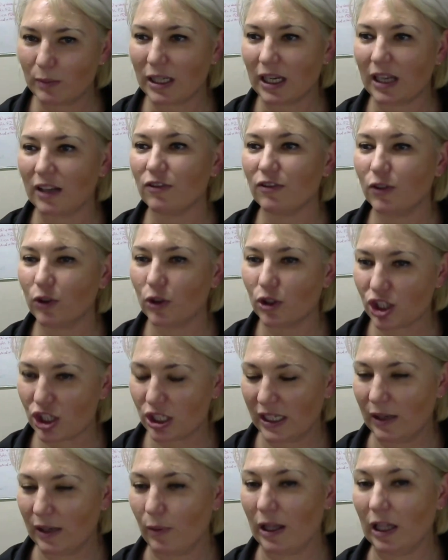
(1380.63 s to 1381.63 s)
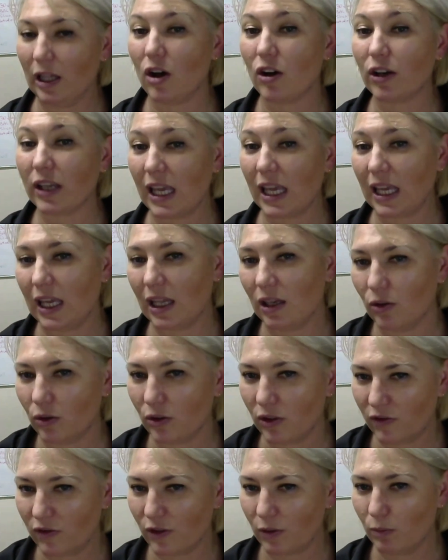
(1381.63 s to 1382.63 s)
But unfortunately, we're locking in
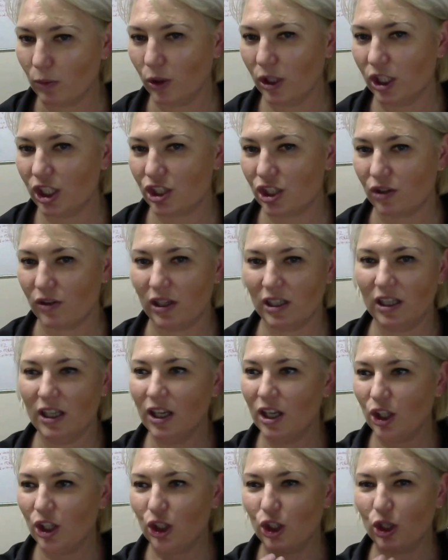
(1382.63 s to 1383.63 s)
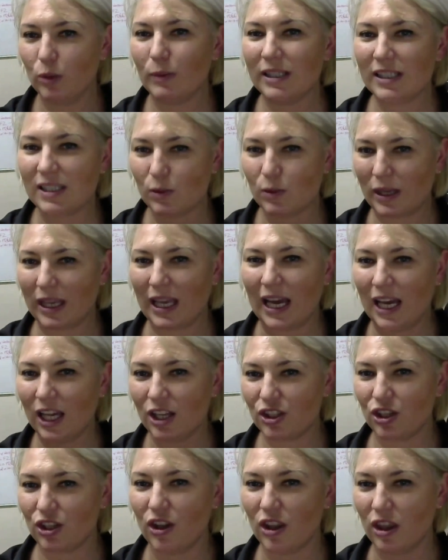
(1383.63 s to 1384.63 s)
all of the moisture, and humans, we
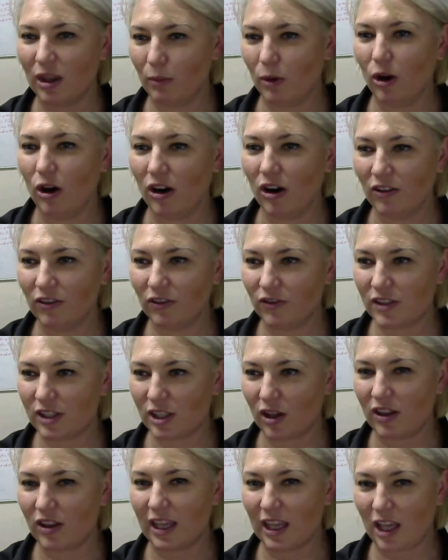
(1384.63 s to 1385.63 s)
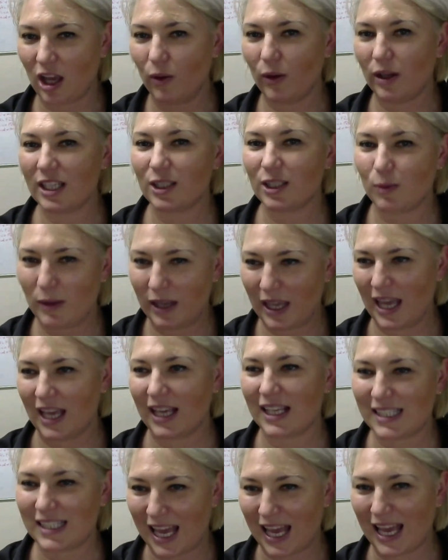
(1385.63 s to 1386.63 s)
can't turn them off. So they're going to be
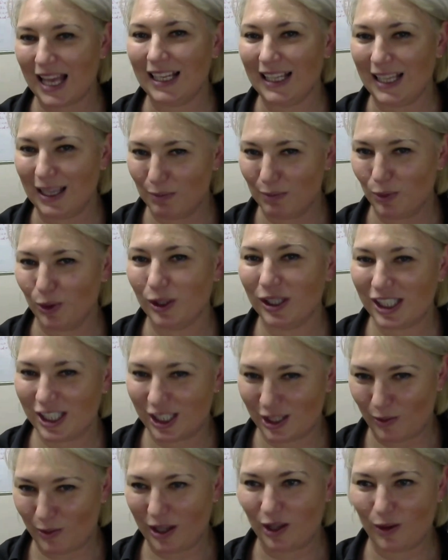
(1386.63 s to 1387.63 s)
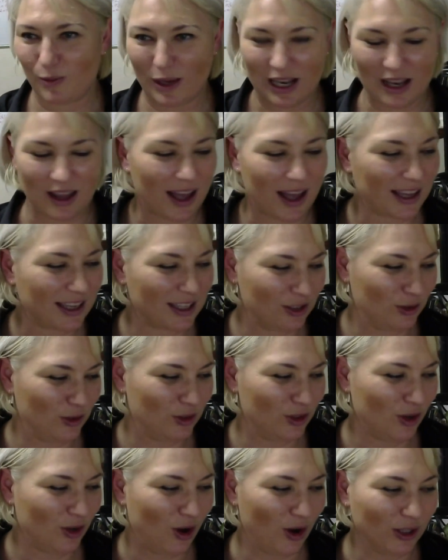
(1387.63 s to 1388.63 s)
exhaling moisture, whether we like it or
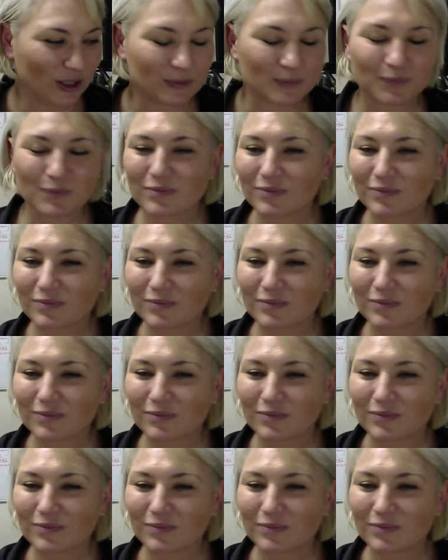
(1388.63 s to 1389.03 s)
not.